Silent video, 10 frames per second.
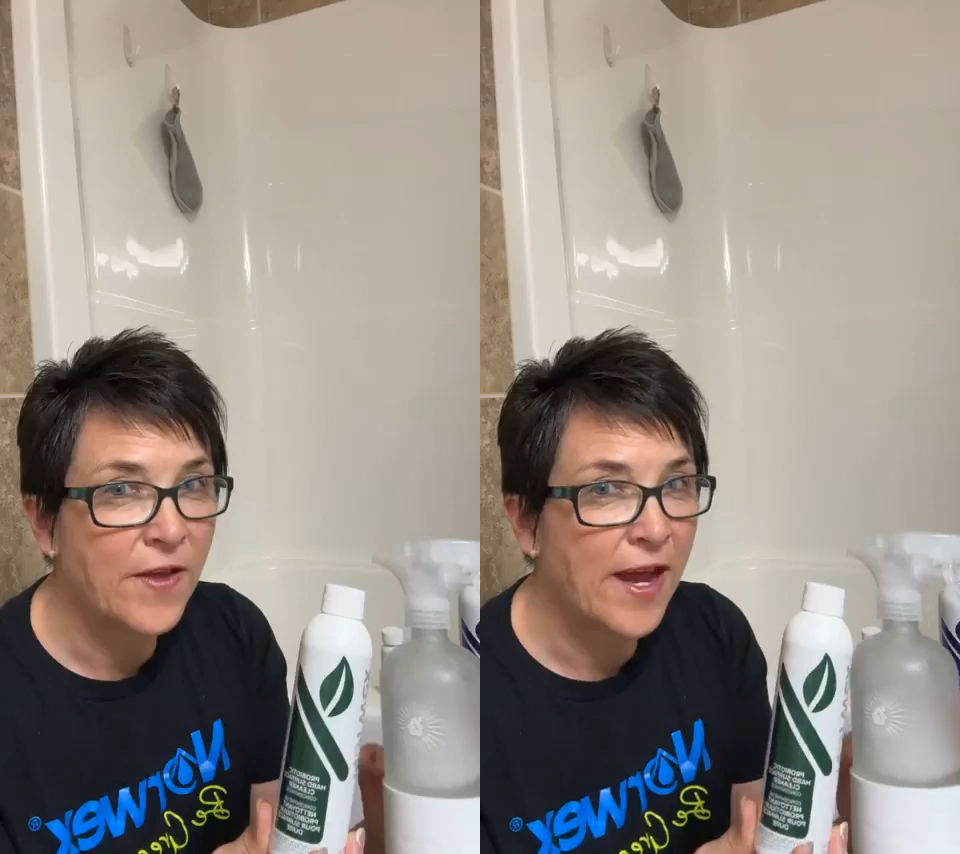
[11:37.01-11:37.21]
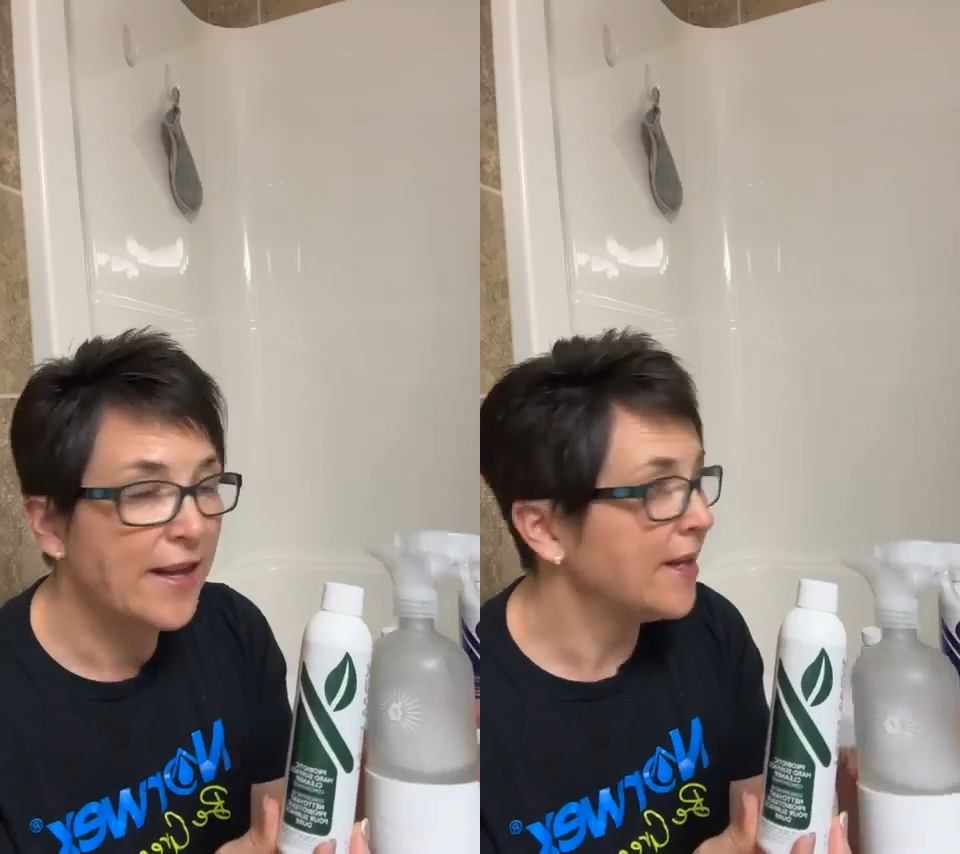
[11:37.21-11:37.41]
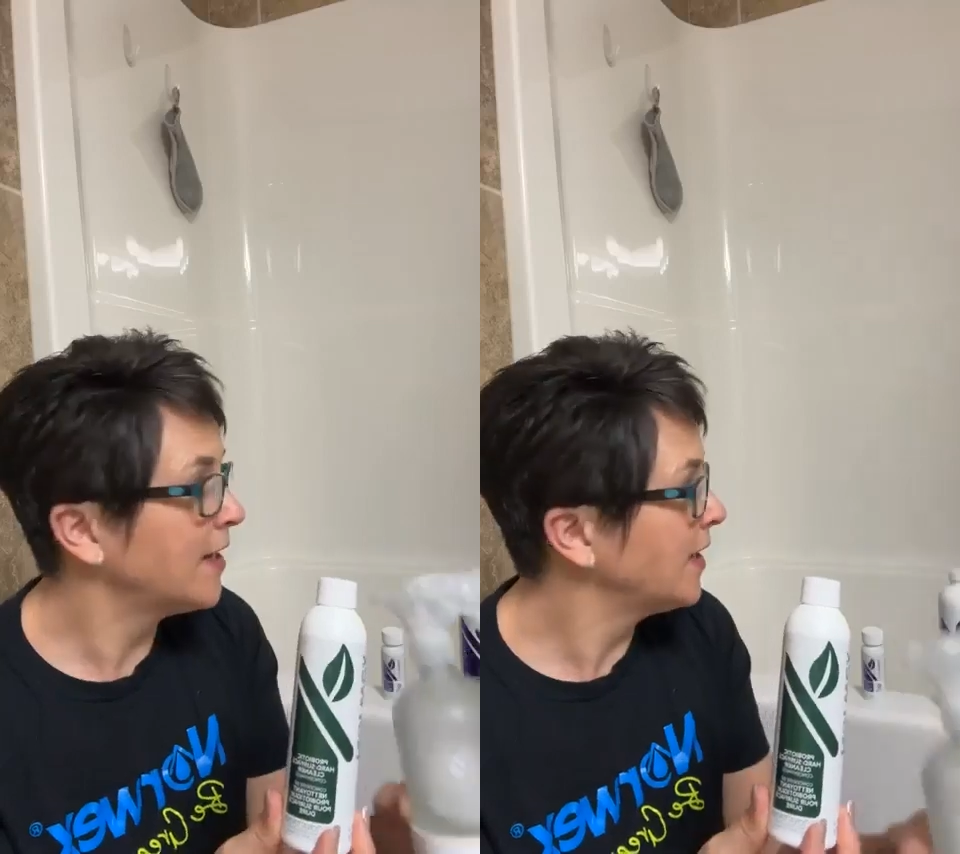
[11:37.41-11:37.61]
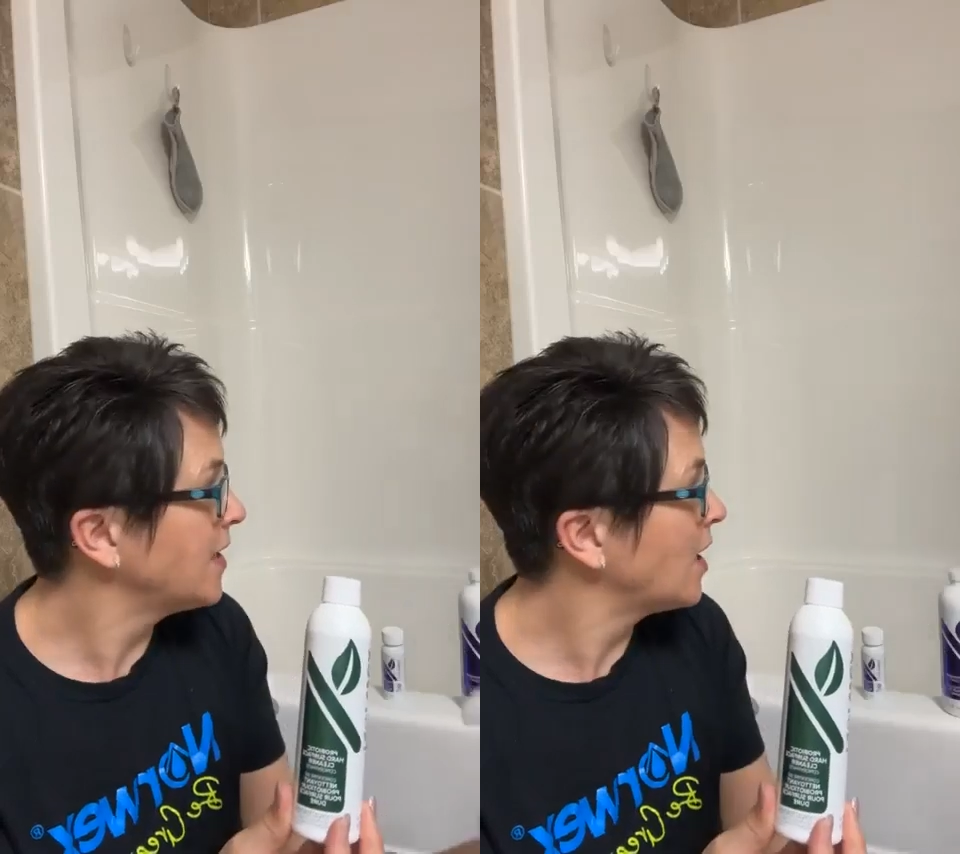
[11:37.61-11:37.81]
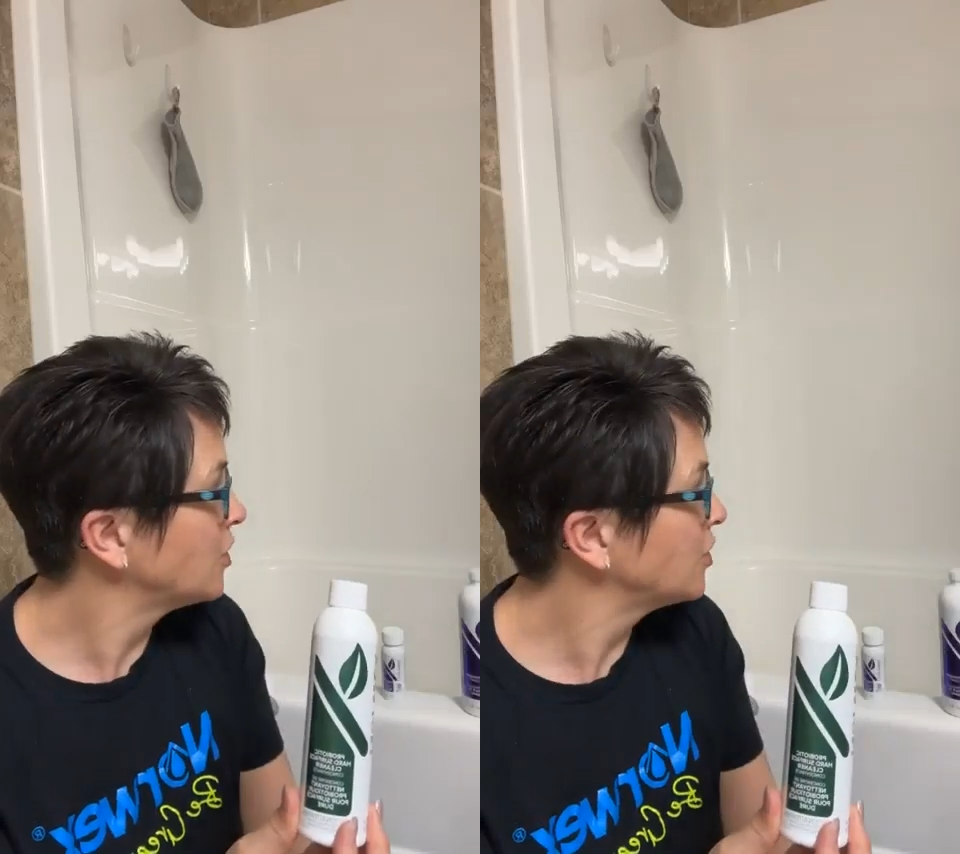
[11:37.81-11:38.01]
that it
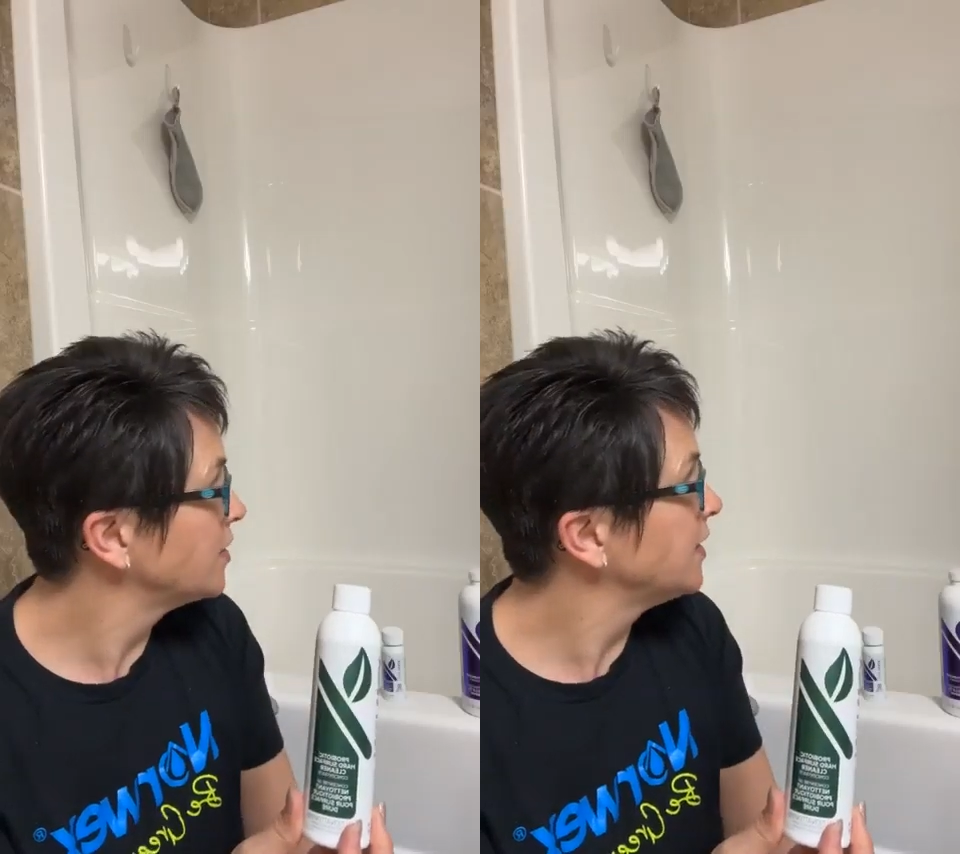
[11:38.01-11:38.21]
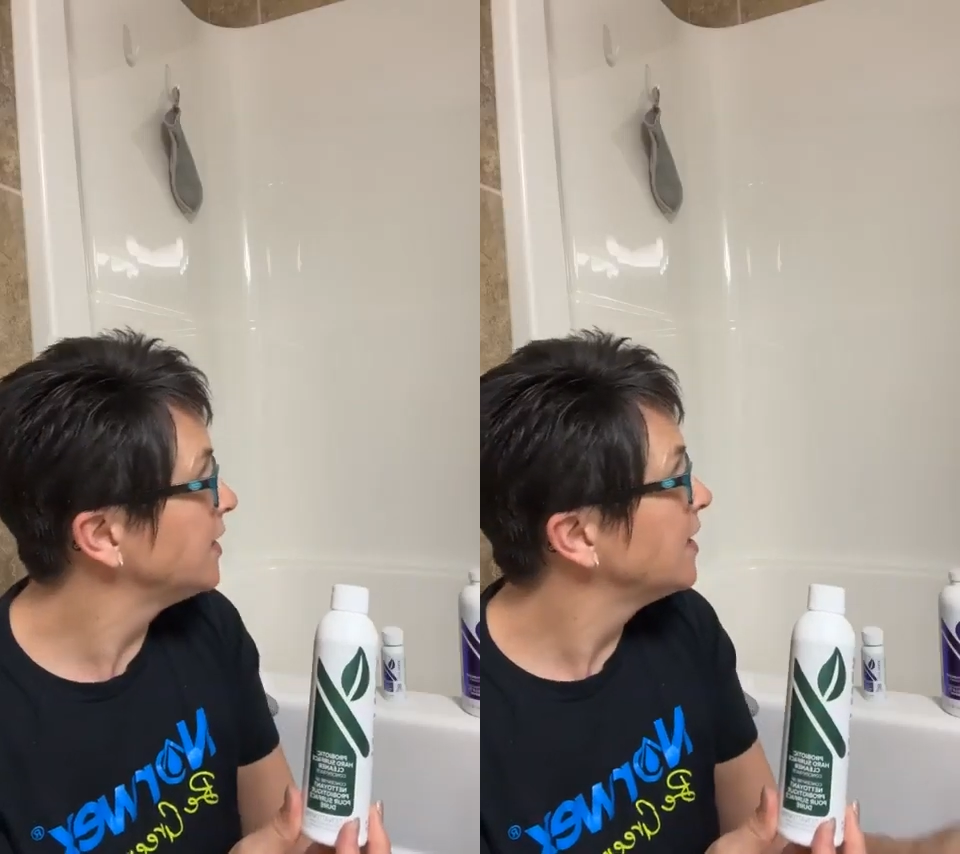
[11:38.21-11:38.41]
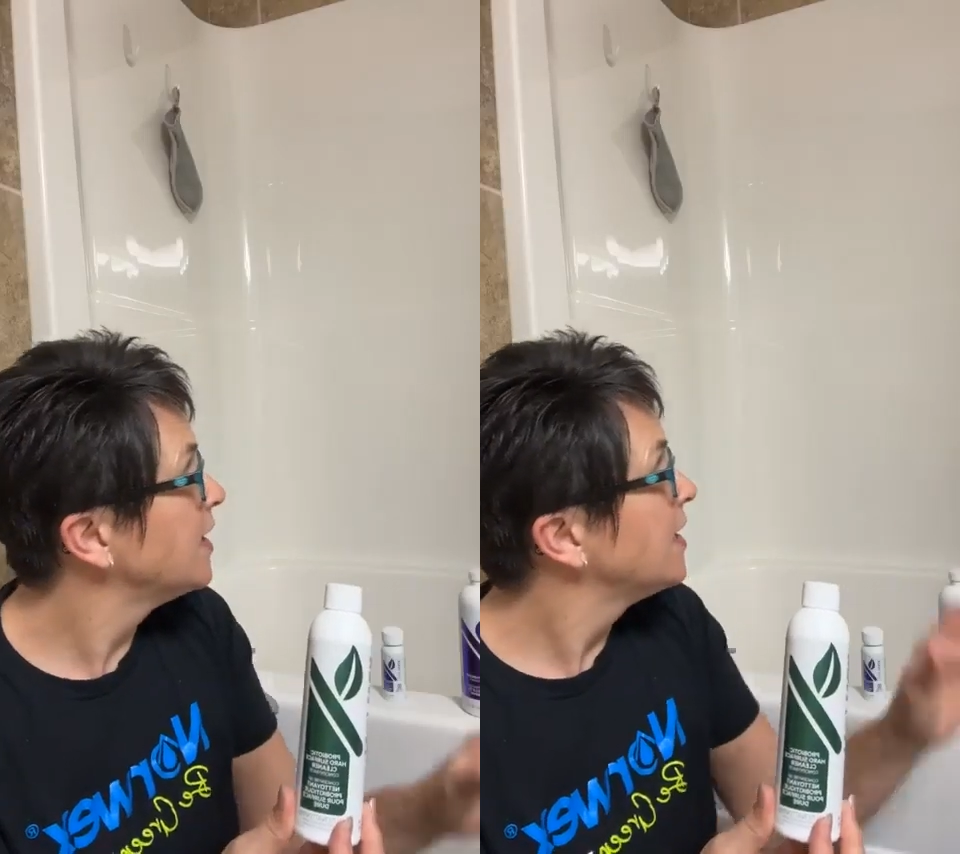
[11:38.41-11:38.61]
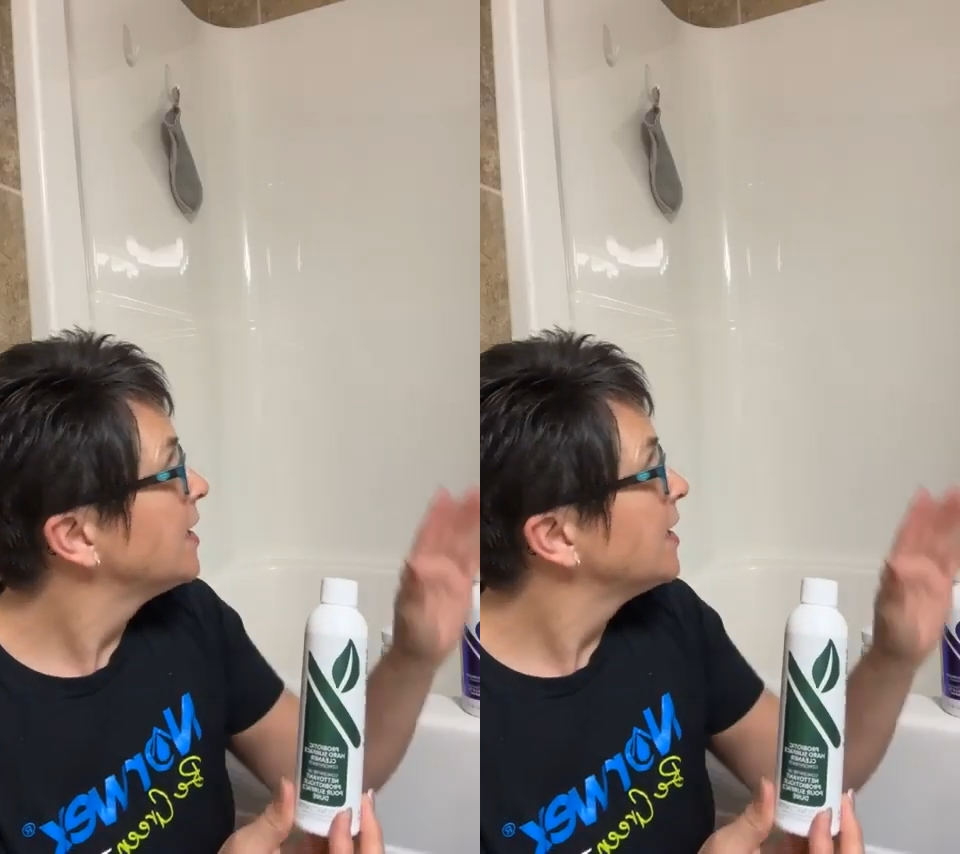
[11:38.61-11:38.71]
can actually